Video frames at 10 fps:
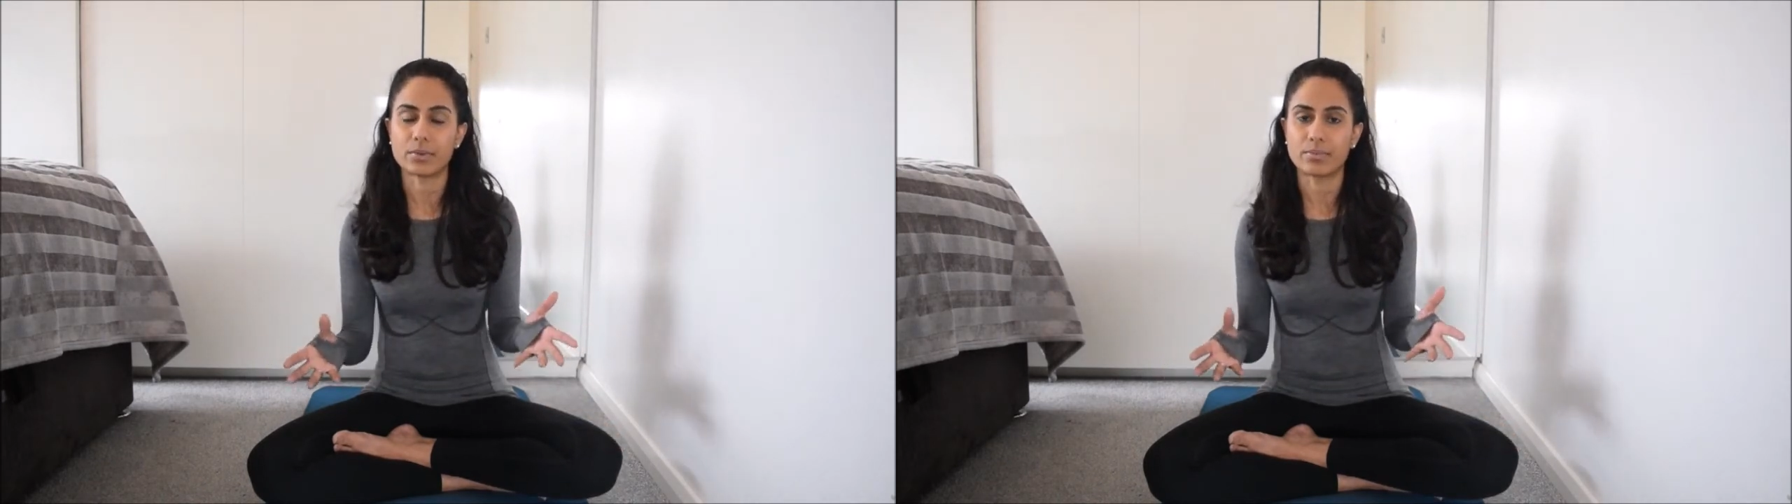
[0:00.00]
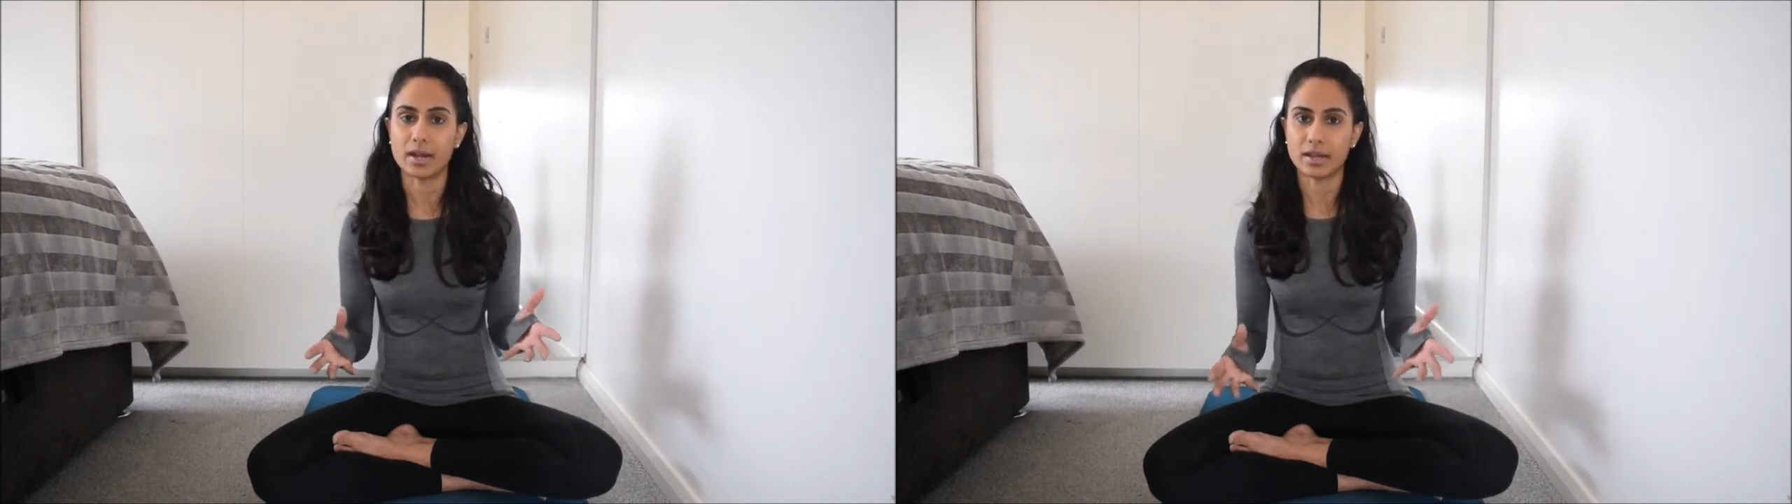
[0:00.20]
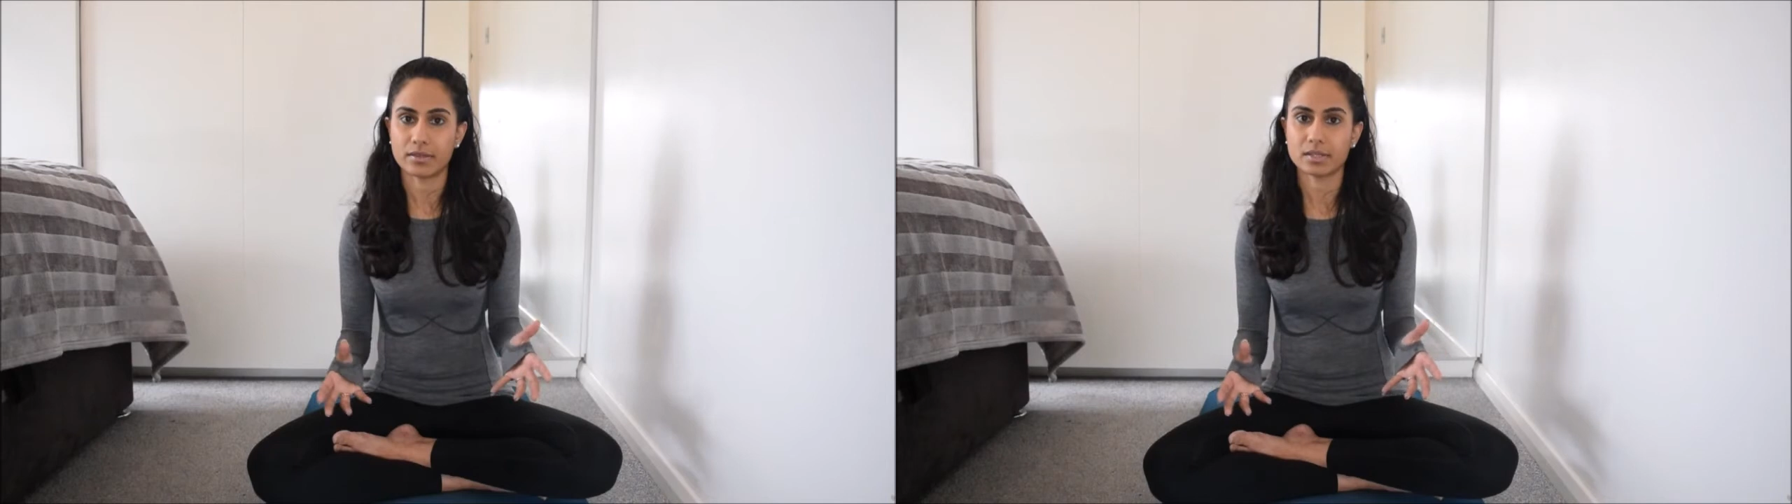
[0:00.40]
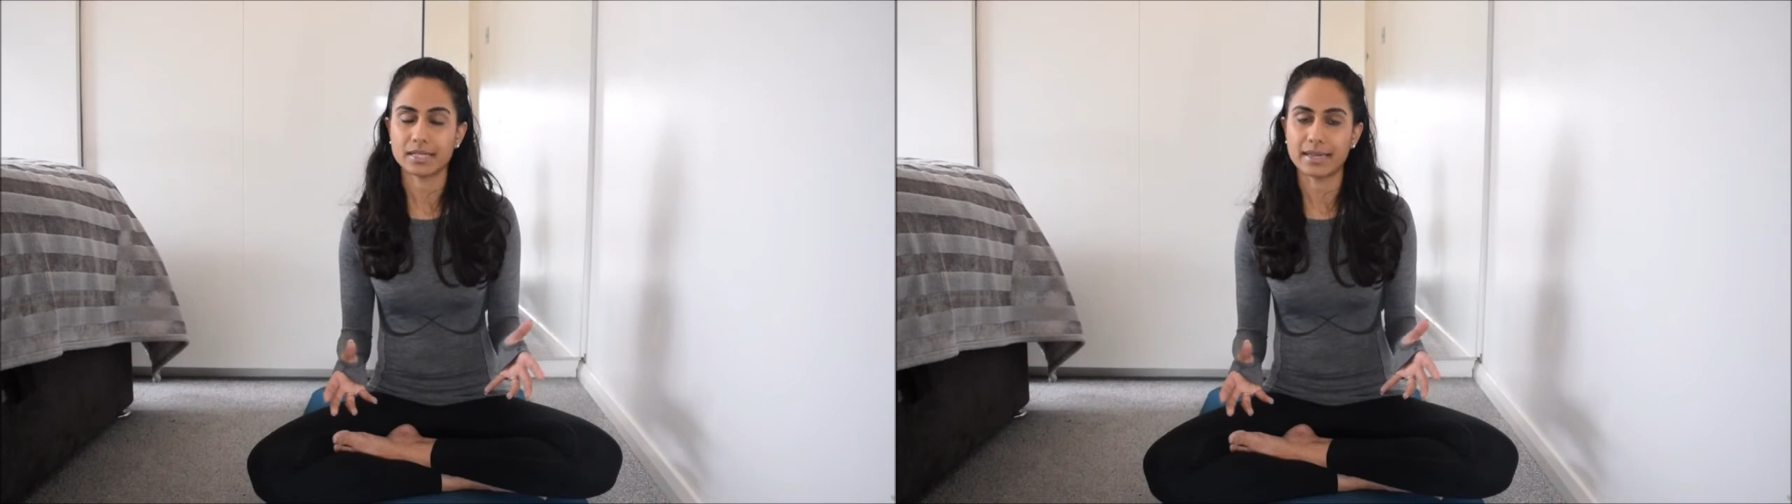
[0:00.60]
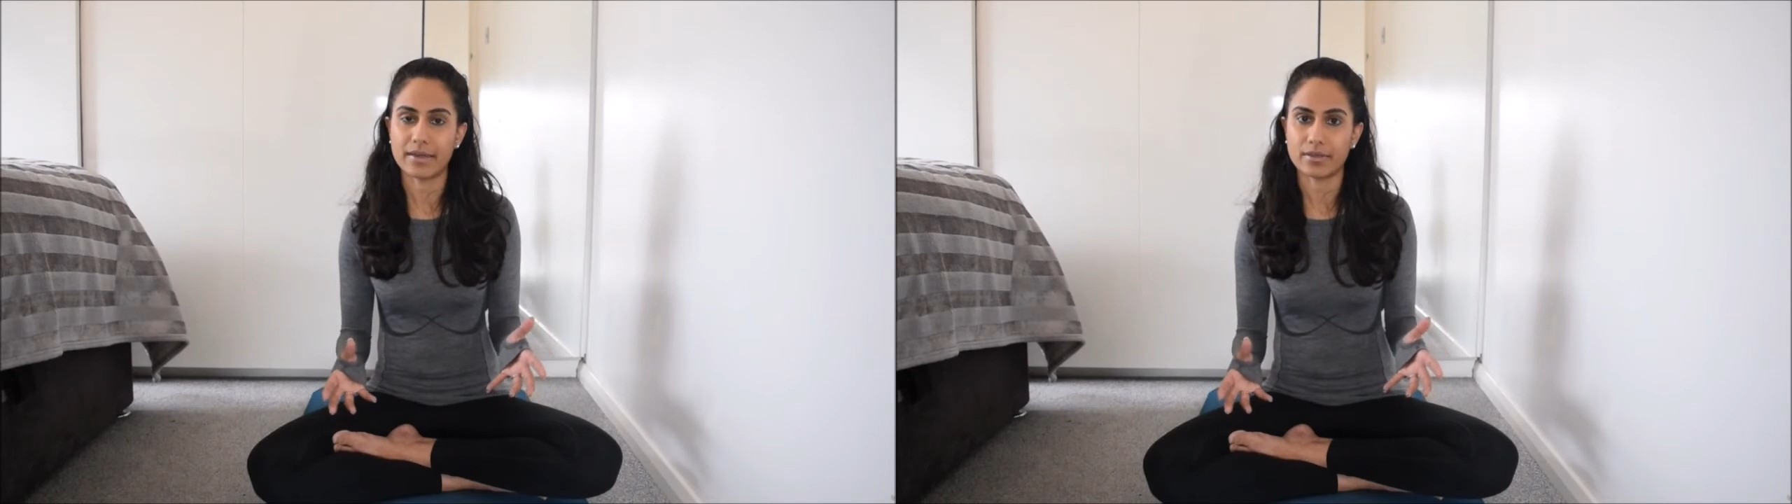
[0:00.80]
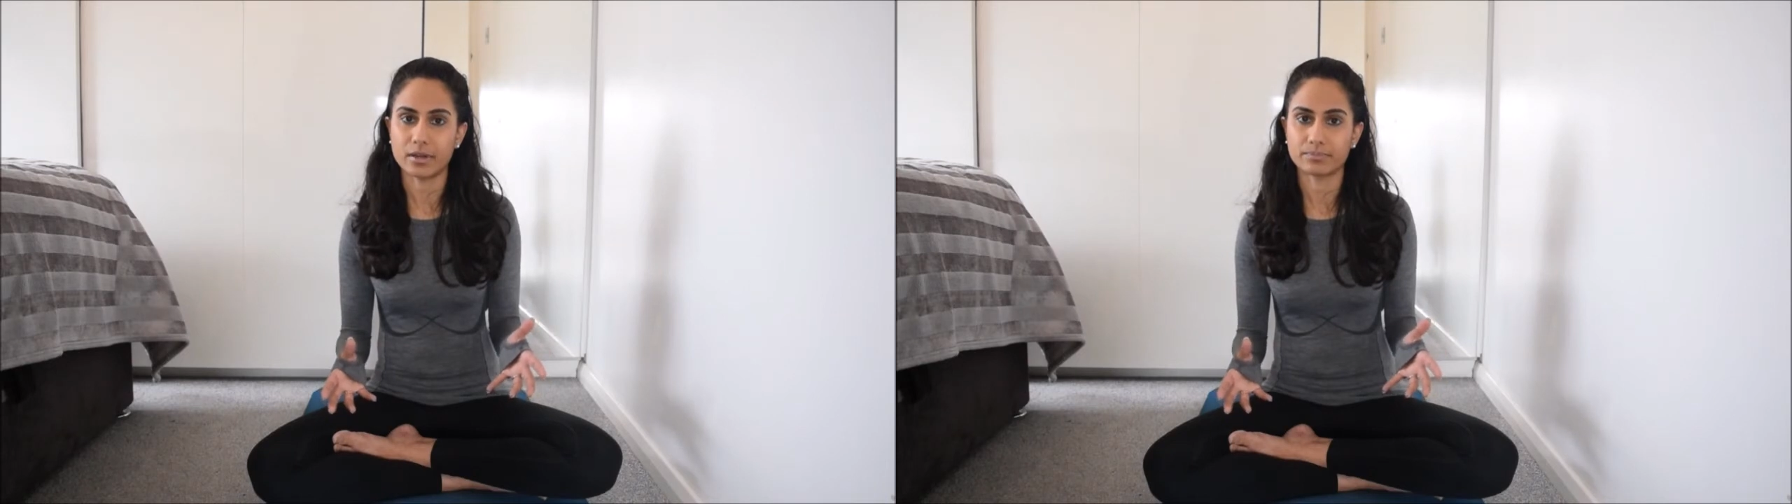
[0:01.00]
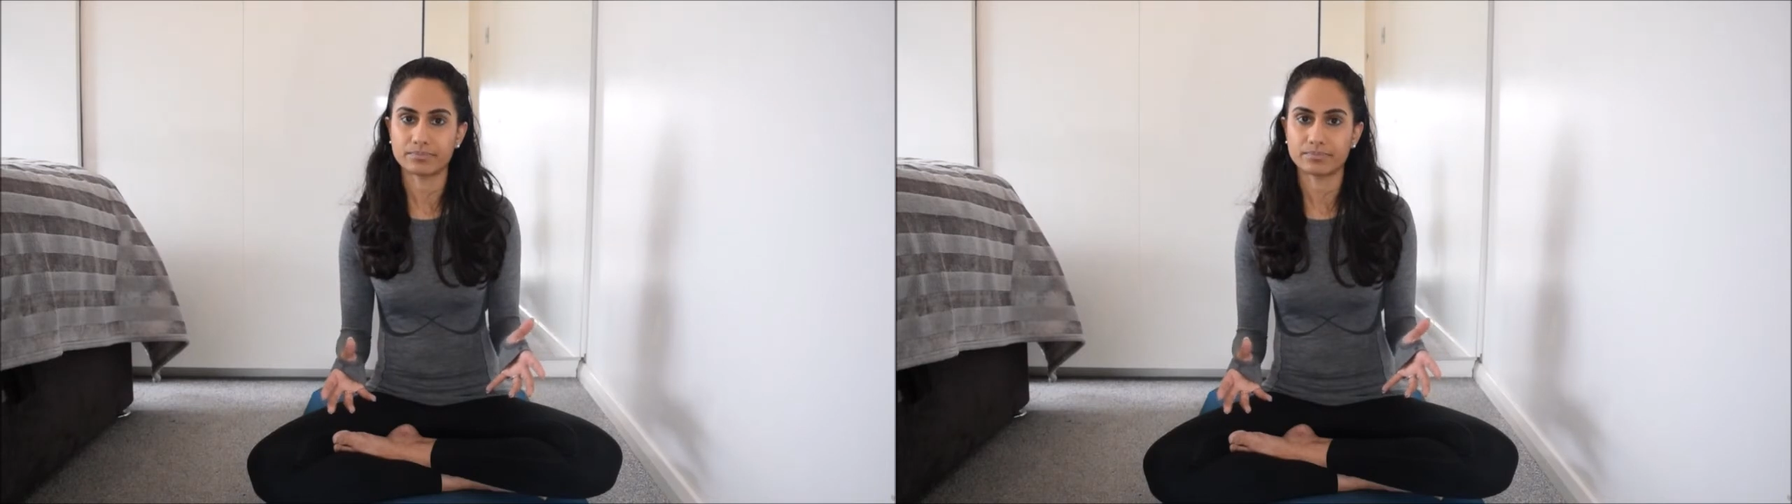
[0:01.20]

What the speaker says: the breath together.